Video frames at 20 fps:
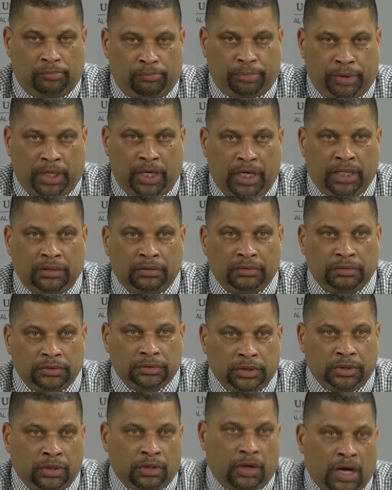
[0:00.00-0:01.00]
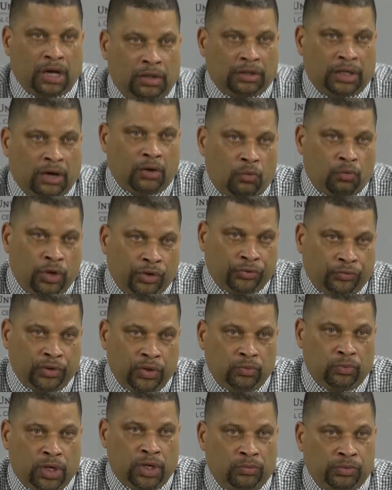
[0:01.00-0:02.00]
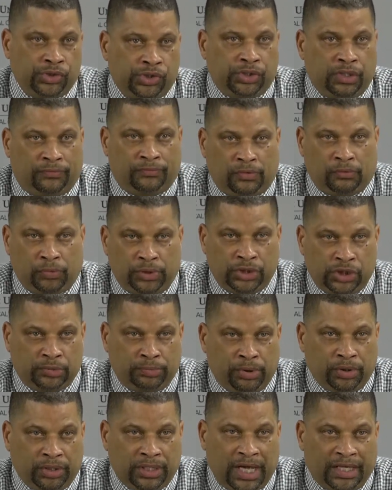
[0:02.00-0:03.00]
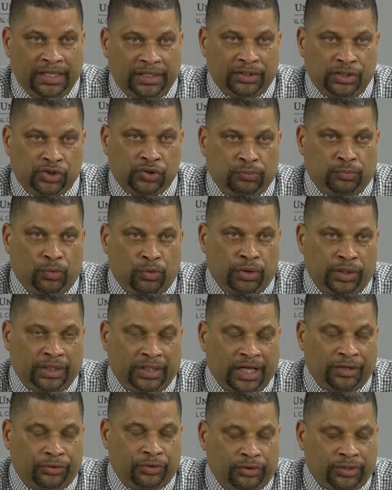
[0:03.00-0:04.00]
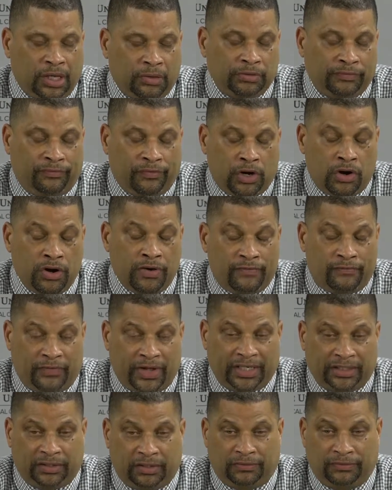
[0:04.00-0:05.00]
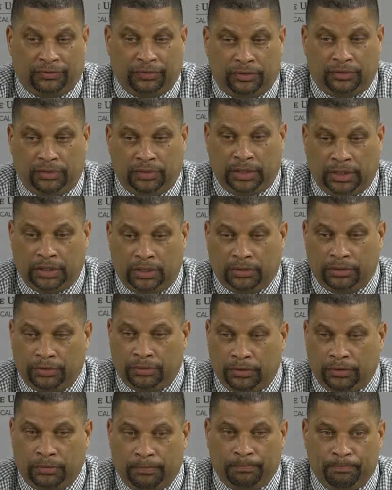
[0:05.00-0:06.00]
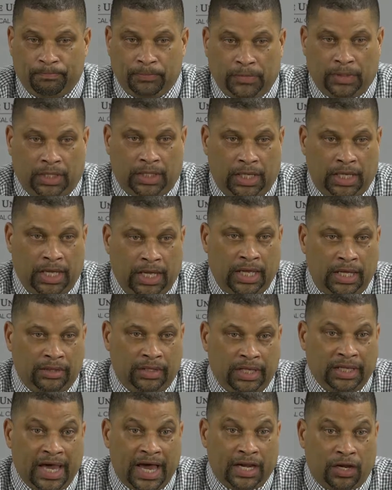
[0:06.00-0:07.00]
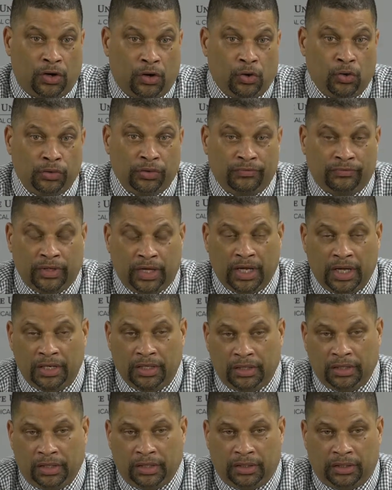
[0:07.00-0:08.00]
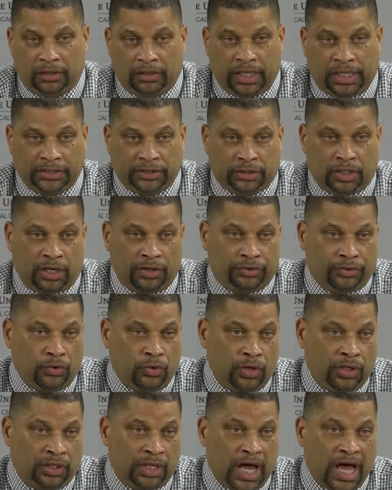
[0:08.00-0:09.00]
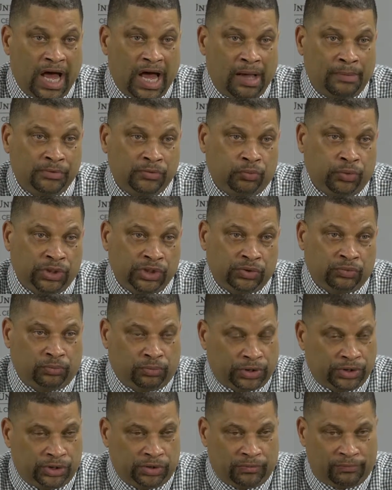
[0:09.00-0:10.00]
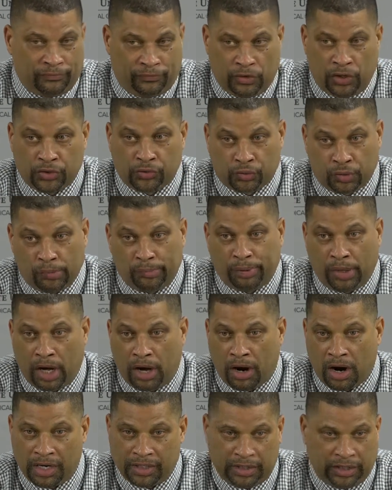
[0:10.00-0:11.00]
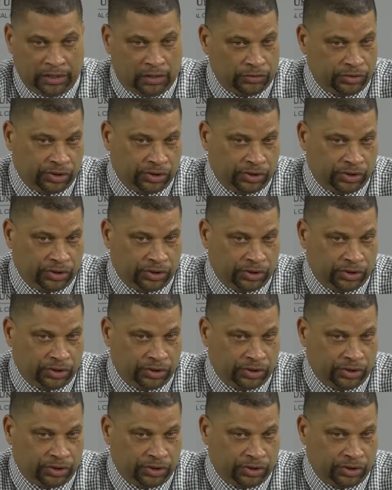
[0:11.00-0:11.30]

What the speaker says: but you know, our 1-3-1 was different. We just put that in this morning. I thought that was very effective, you know. And they got a hold of it. They started throwing lobs, which was the vulnerable part, you know,